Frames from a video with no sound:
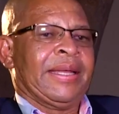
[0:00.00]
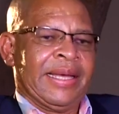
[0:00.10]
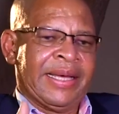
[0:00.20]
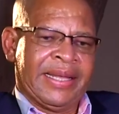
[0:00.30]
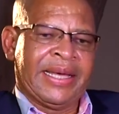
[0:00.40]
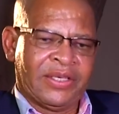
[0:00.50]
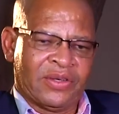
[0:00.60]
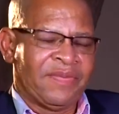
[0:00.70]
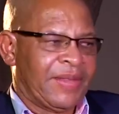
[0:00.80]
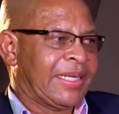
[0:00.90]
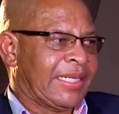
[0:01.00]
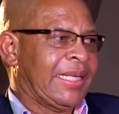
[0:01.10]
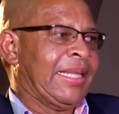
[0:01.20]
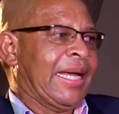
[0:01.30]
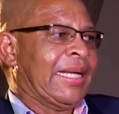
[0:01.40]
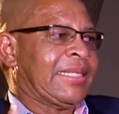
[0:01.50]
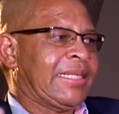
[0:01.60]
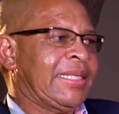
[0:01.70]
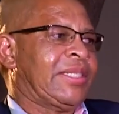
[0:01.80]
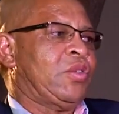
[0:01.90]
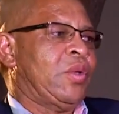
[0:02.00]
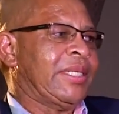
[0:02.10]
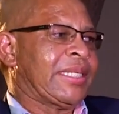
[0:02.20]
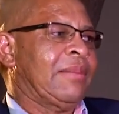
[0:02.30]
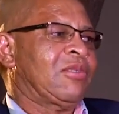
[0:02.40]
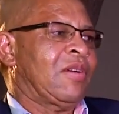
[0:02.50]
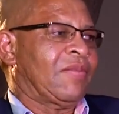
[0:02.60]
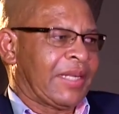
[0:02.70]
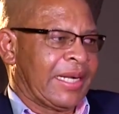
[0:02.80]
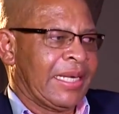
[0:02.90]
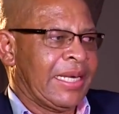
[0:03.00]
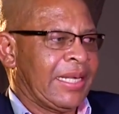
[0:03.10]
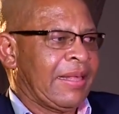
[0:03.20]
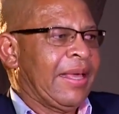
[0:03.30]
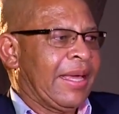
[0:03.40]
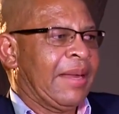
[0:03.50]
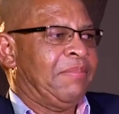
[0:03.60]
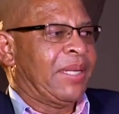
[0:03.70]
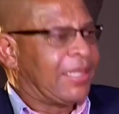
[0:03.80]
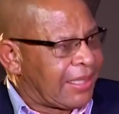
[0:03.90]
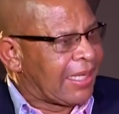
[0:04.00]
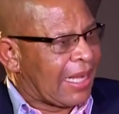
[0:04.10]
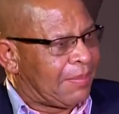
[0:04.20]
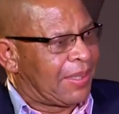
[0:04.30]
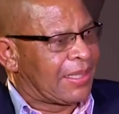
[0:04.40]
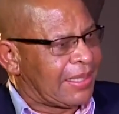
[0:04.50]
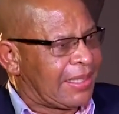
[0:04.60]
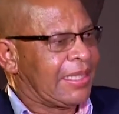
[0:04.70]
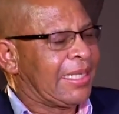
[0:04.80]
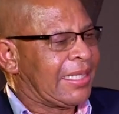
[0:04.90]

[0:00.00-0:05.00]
and at the end of the day, they assist you in terms of training and building capacity